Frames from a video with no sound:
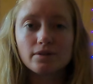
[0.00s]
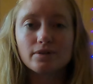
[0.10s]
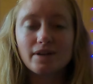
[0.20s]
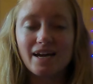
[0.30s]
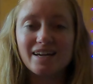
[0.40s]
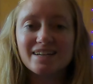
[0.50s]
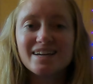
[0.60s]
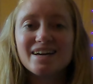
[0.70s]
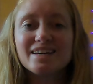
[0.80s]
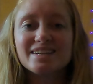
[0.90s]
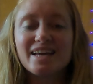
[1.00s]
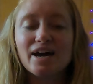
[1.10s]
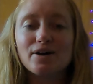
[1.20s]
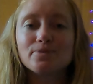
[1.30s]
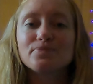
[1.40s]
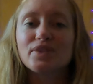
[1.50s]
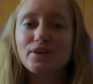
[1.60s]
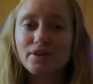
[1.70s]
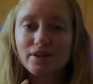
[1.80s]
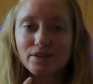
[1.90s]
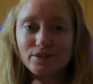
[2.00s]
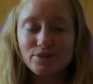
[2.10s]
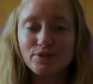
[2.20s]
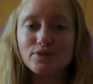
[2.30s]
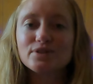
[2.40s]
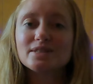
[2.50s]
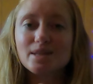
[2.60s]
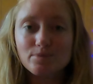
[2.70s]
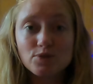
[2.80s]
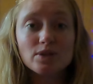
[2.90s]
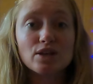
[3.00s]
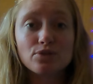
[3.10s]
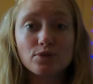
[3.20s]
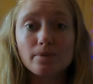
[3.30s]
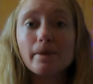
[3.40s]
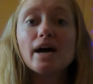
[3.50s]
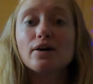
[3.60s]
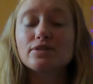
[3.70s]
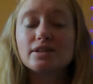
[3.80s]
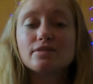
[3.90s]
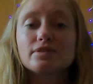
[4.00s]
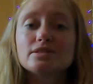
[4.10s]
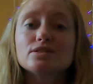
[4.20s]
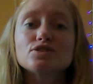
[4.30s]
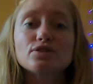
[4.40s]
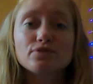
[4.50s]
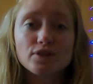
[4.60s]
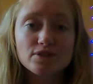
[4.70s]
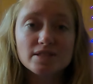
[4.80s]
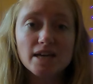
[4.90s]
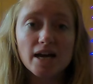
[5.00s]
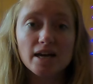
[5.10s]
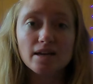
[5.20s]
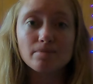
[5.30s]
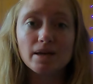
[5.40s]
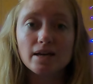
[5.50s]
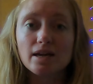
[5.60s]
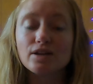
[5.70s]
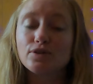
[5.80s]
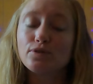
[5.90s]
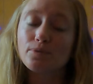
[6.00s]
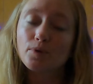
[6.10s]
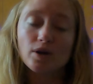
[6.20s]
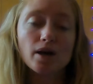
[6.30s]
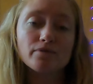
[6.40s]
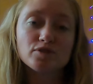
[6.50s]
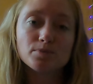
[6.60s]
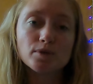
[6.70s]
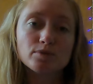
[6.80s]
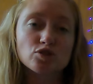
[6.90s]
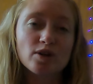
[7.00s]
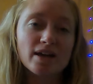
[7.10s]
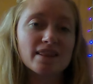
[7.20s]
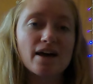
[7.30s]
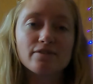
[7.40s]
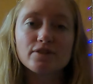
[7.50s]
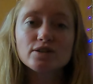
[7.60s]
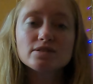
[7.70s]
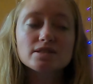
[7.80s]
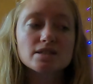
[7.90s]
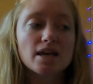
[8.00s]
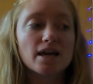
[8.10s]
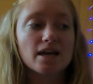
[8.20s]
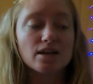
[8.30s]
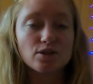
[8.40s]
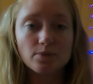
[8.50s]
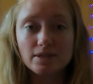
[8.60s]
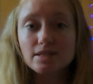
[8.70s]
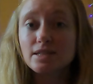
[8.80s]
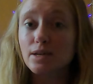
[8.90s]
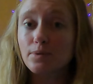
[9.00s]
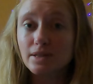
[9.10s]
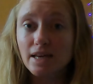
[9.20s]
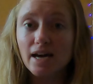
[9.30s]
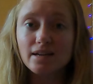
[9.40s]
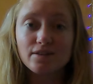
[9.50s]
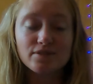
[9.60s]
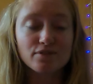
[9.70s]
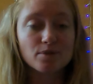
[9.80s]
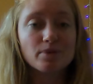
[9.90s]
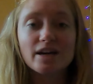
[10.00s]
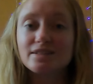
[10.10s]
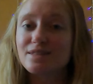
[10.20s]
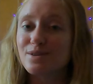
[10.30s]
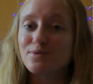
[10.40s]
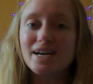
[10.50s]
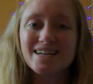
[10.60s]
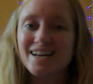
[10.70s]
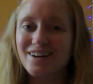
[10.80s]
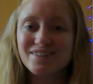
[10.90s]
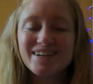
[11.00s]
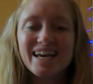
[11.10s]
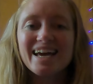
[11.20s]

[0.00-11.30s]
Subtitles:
Okay, now you notice I'm doing it through the mouth, and if this is your first time and you are more comfortable with trying that first and you want to stick with that even if you're practicing right now,